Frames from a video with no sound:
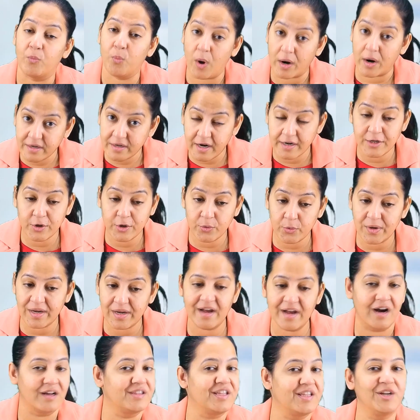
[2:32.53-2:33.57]
What are
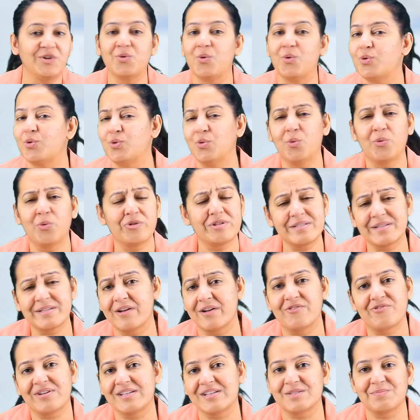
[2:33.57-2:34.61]
neuroglia? They don't do
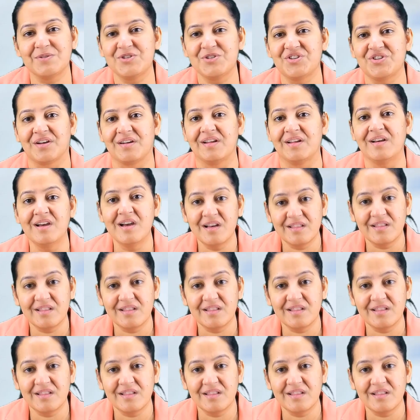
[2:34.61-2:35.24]
signal transmission.